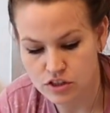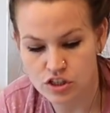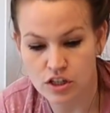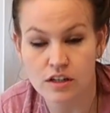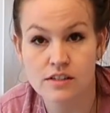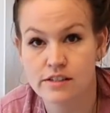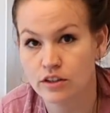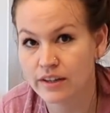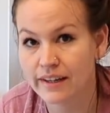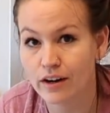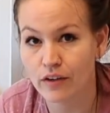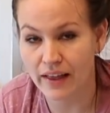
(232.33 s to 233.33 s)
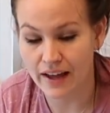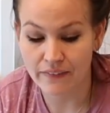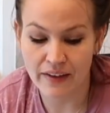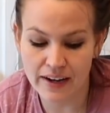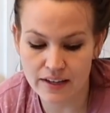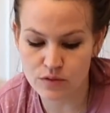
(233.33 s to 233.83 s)
shirts. Look at all that.
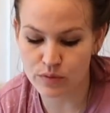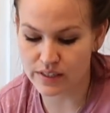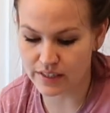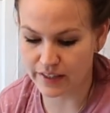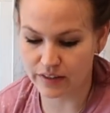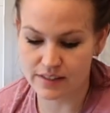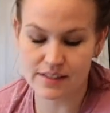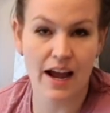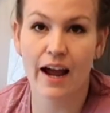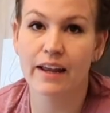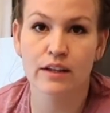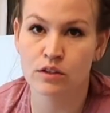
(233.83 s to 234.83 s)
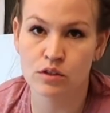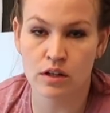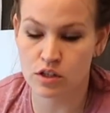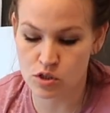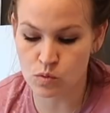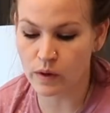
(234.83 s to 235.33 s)
That is ridiculous. I
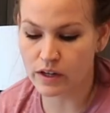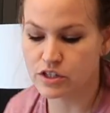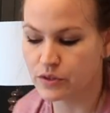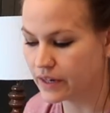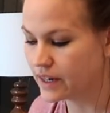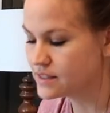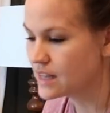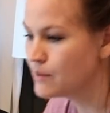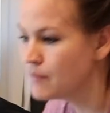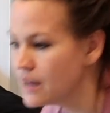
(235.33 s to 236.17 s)
swear to you guys, I